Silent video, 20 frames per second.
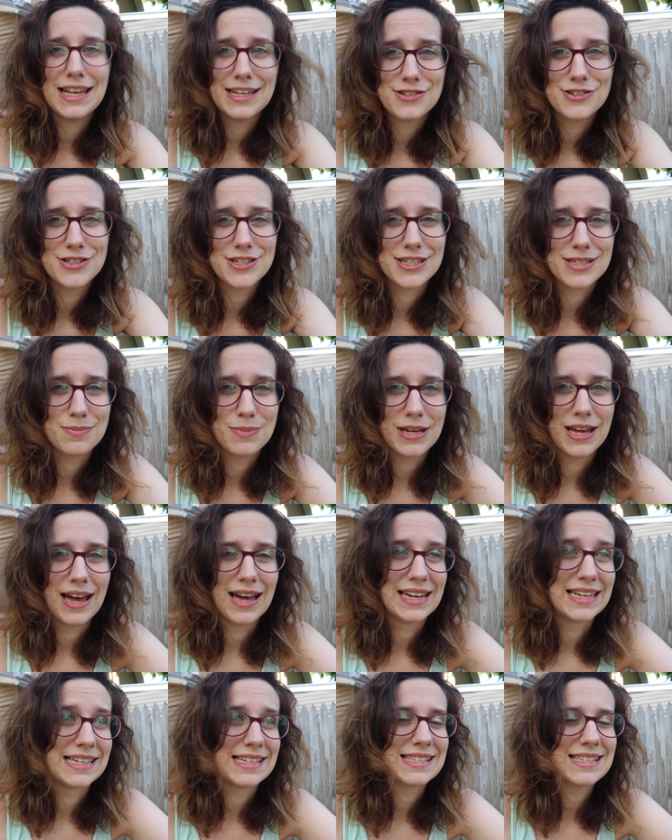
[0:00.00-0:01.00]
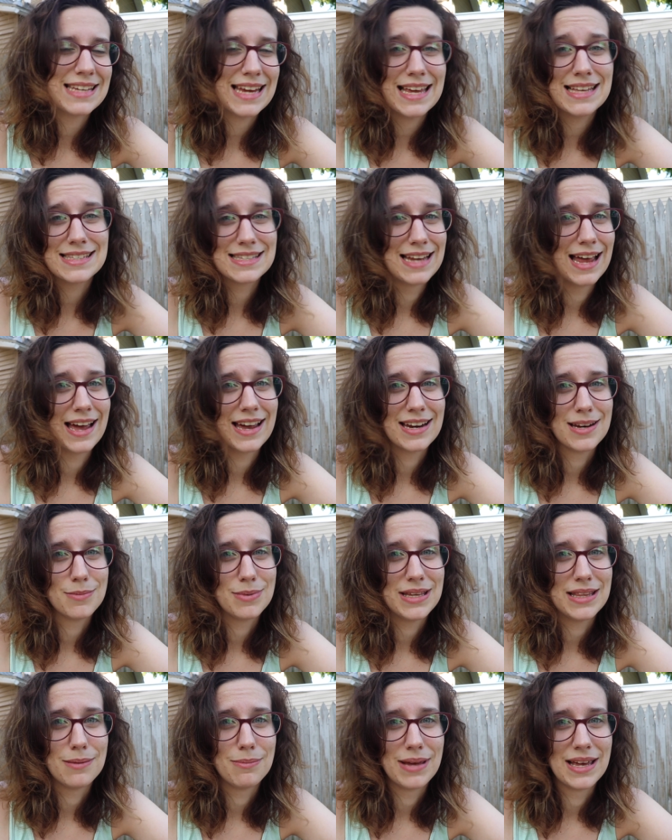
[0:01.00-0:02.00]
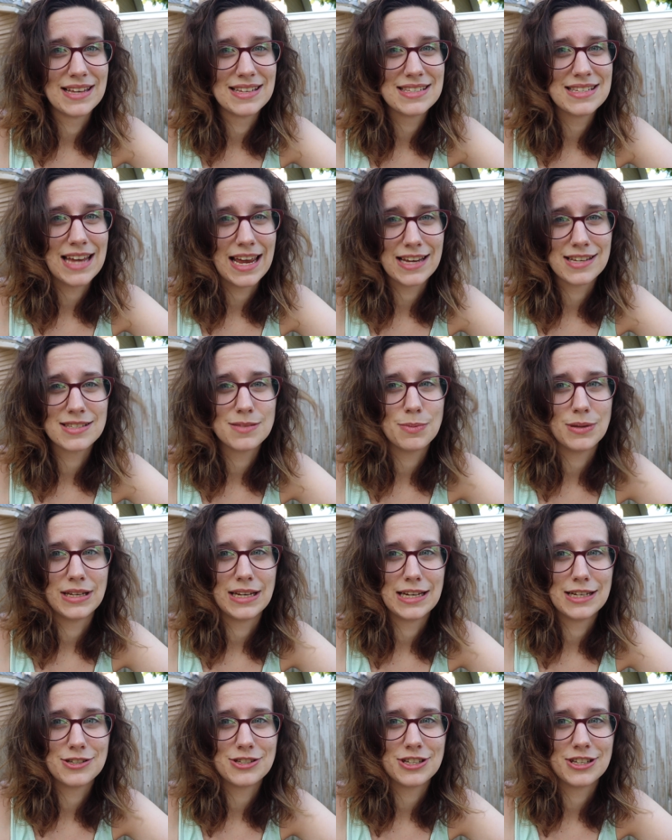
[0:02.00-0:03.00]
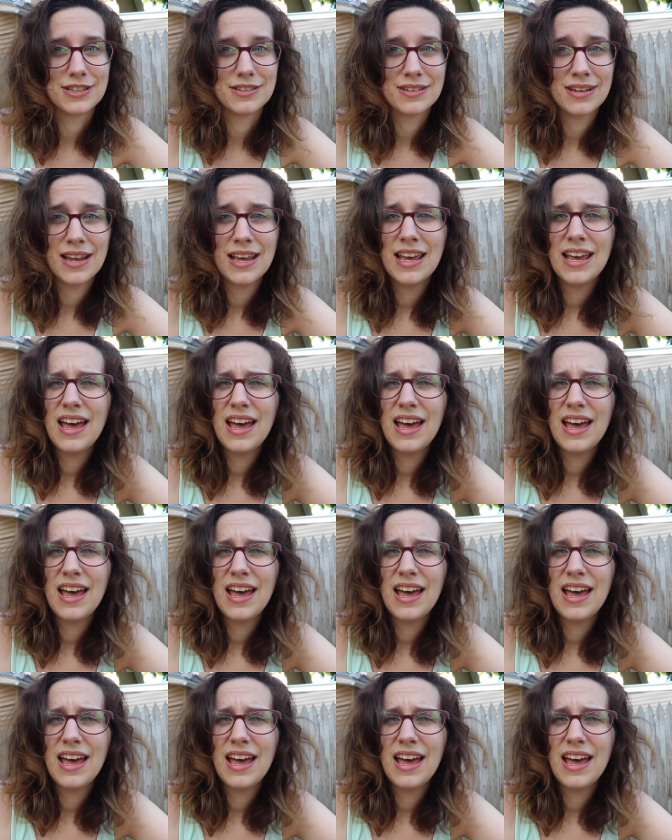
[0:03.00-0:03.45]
let's just be honest, it's not going to be the best explanation.